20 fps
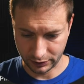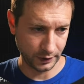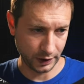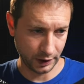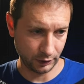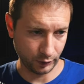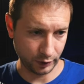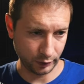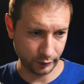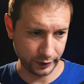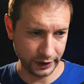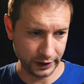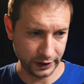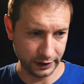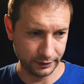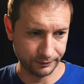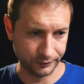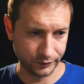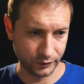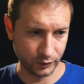Now, what do we
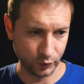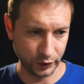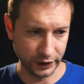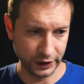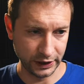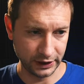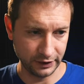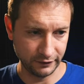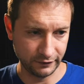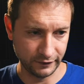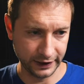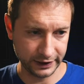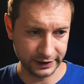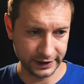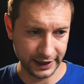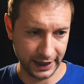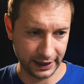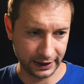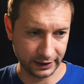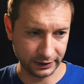need? We need
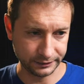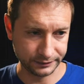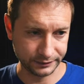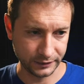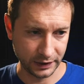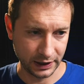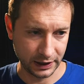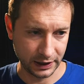event data,